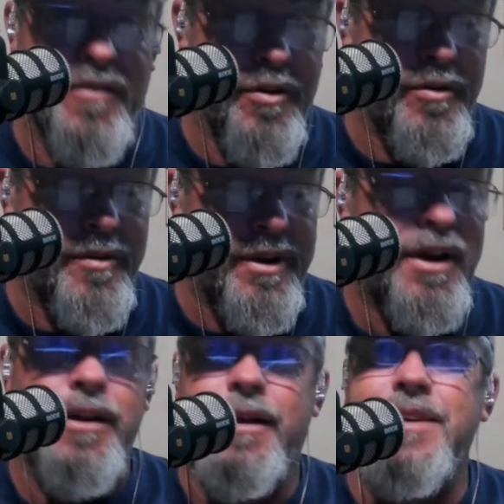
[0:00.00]
food.
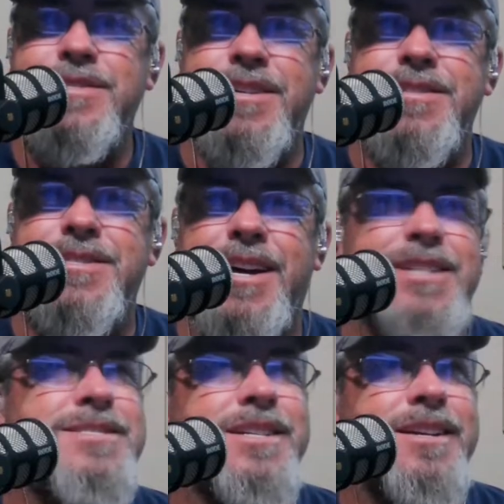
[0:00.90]
That sounds
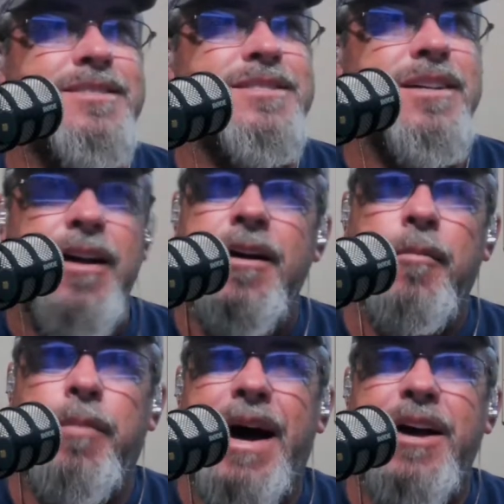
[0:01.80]
tasty, doesn't it?
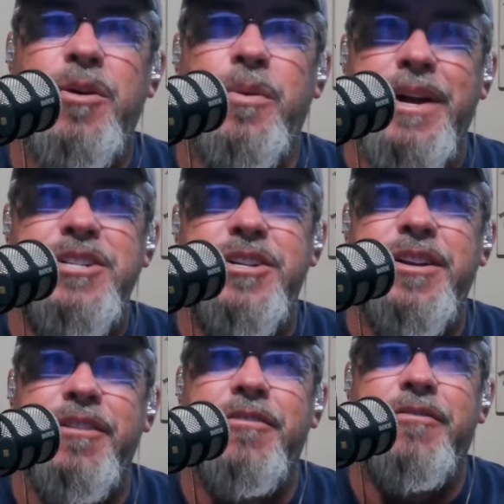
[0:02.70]

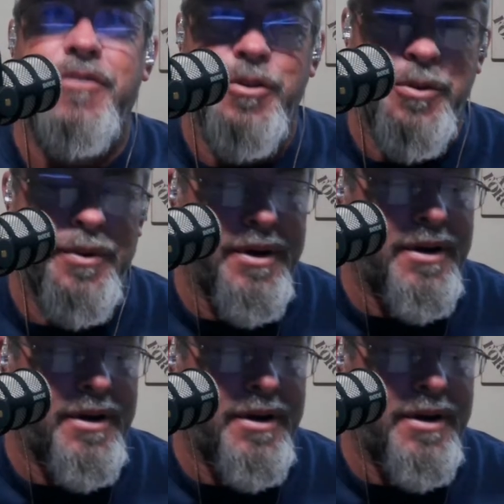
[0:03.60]
Bioengineered food.